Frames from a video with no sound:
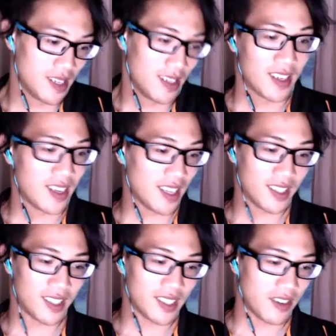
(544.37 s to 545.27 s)
I
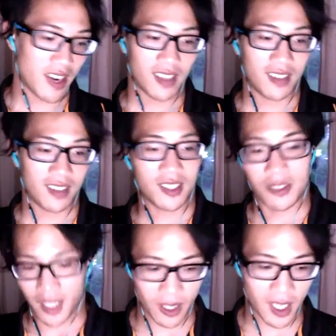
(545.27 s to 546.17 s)
said, great, so
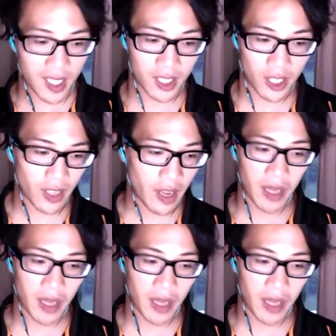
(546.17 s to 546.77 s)
let's organize a shoot.